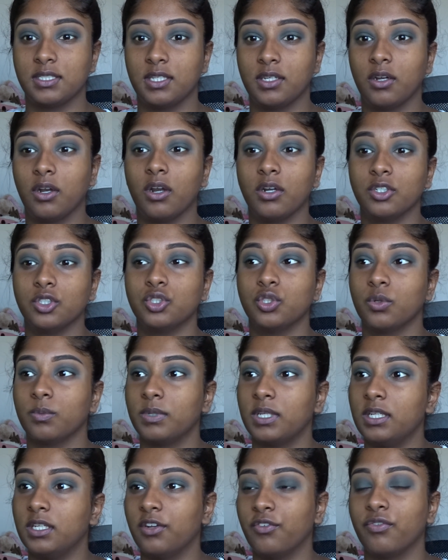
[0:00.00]
There are so
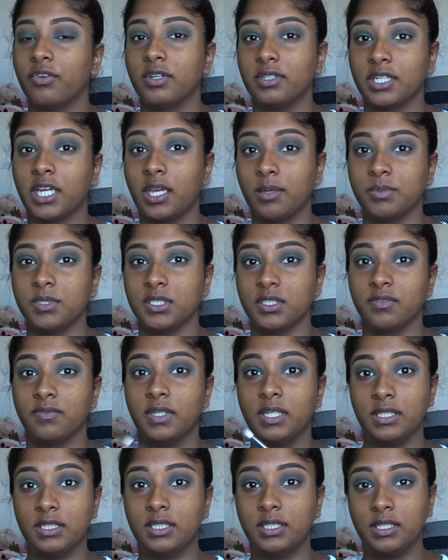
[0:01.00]
many different types of
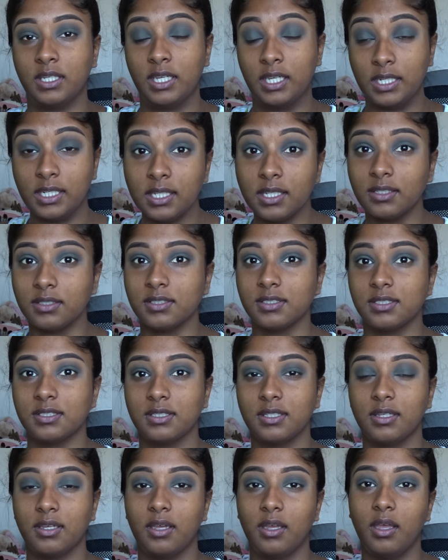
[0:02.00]
Indians,
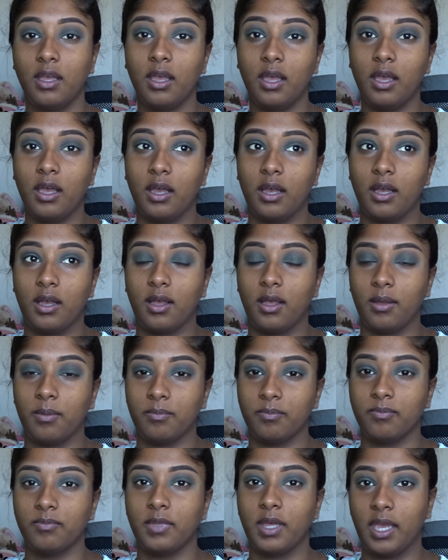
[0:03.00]

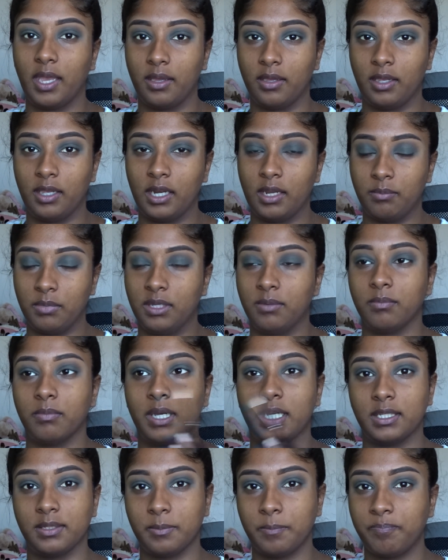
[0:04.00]
and I mean
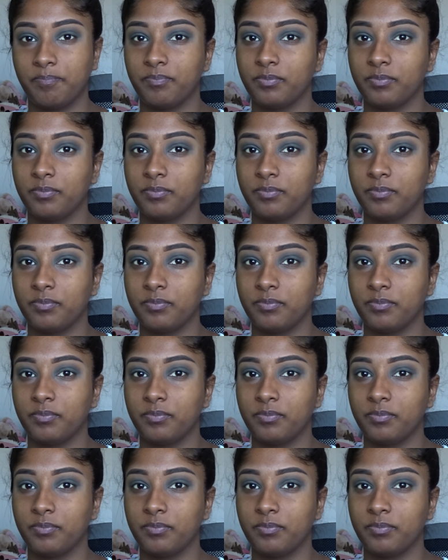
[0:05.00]
by